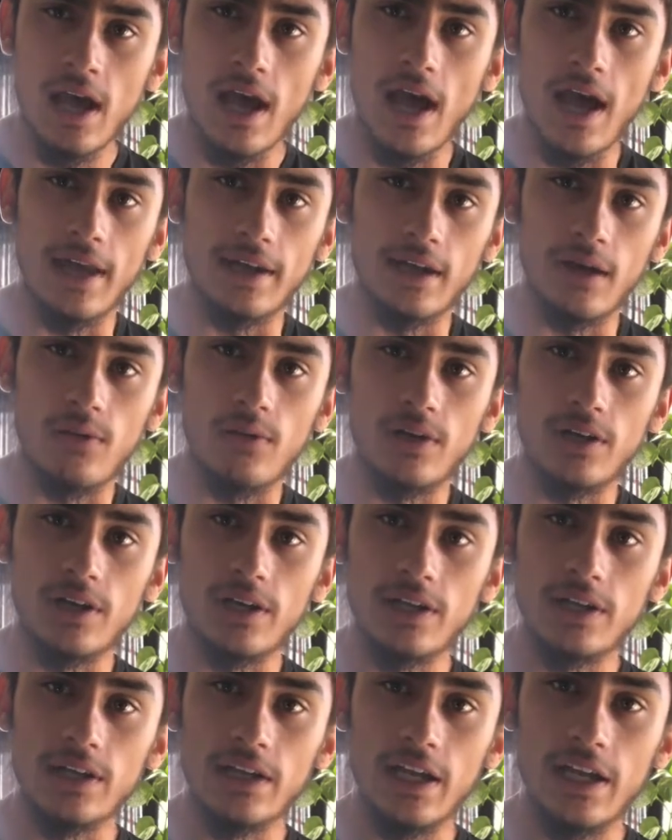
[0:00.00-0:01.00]
and I wanted
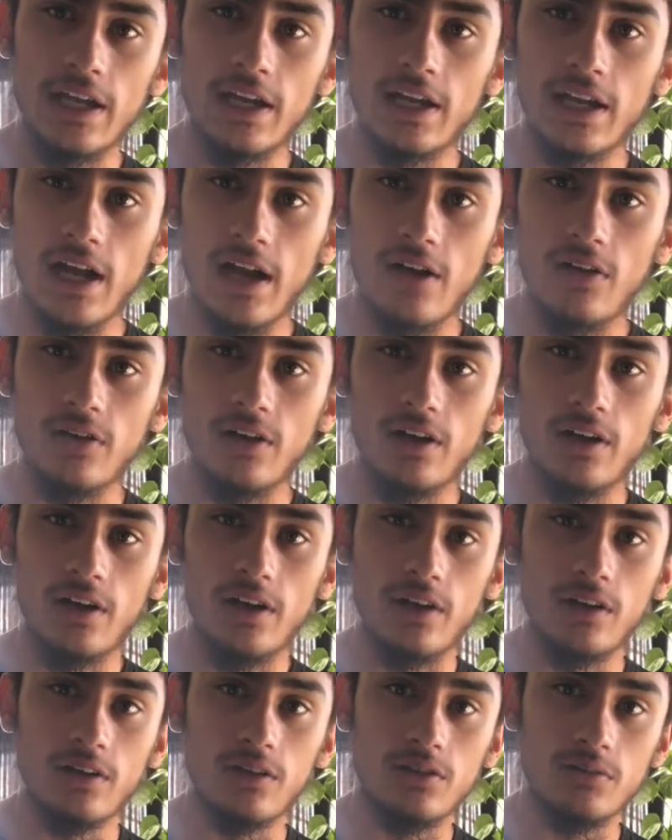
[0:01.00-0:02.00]
to get it
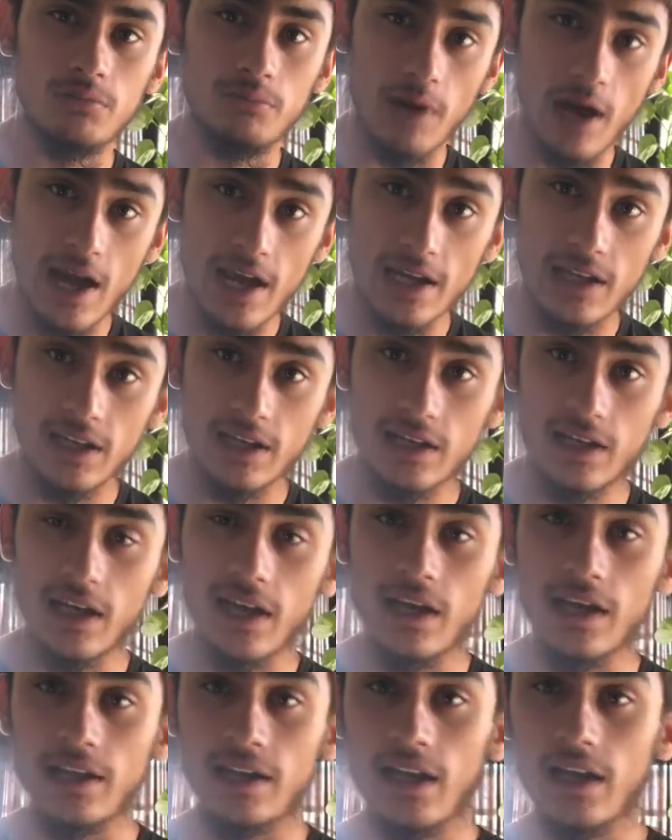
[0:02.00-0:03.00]
out, buy it,
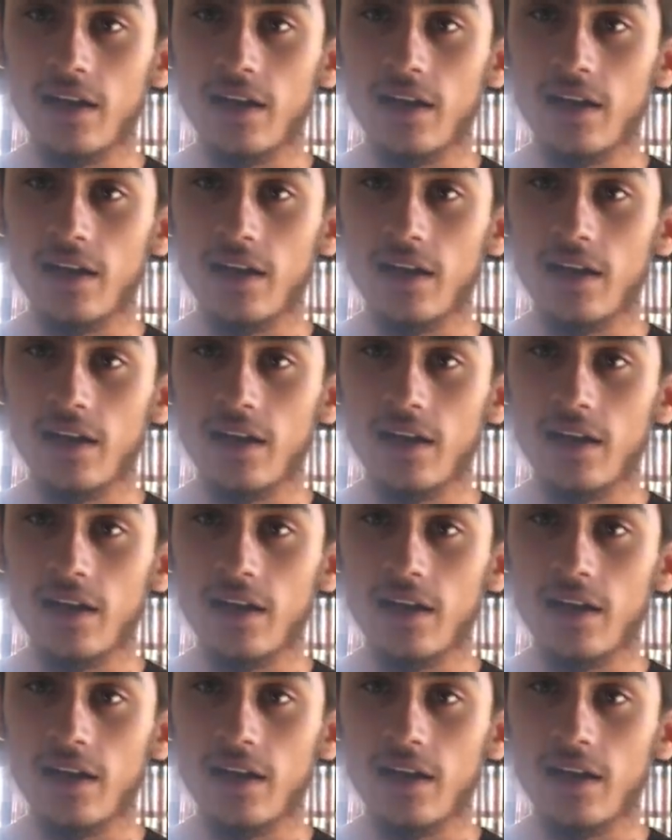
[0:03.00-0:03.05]
and